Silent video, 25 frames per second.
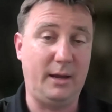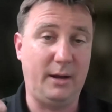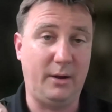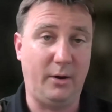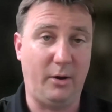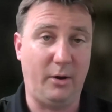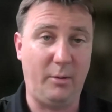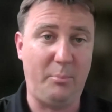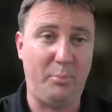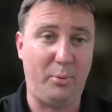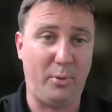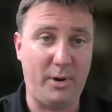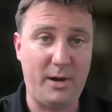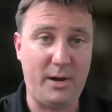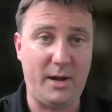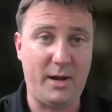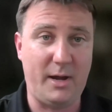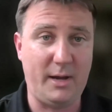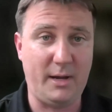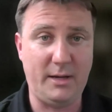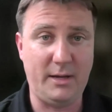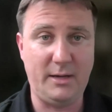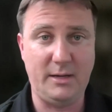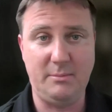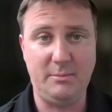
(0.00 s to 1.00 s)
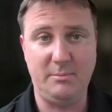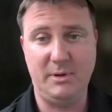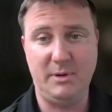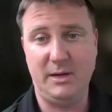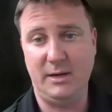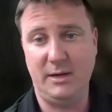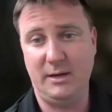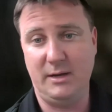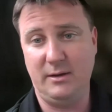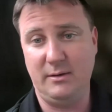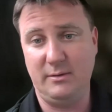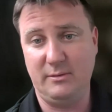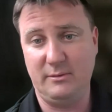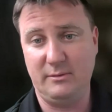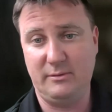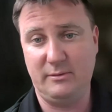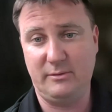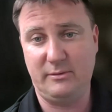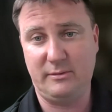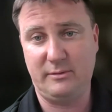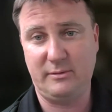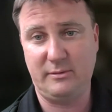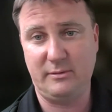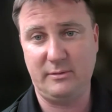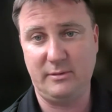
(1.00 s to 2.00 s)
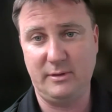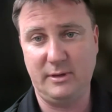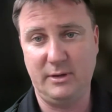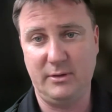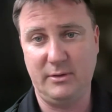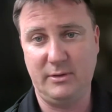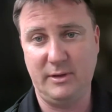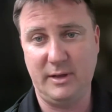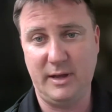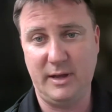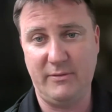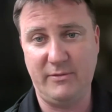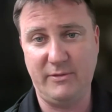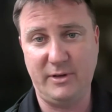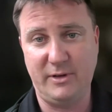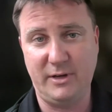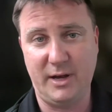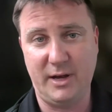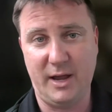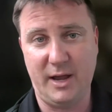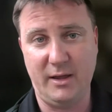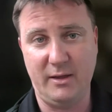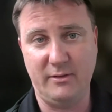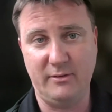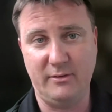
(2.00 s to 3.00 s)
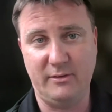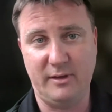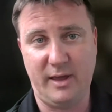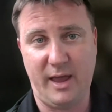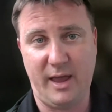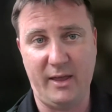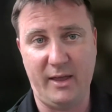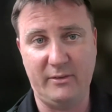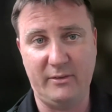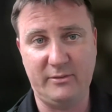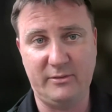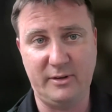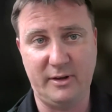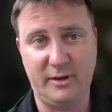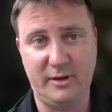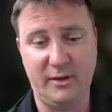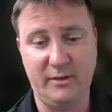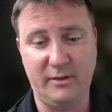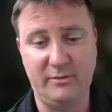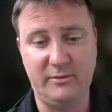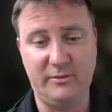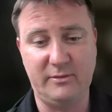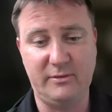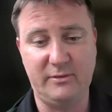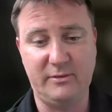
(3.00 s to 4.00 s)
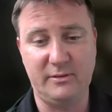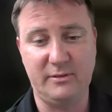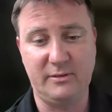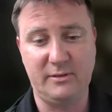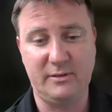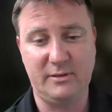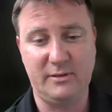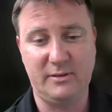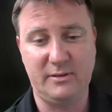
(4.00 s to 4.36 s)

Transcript: in our pre-IND meetings, the FDA has asked us,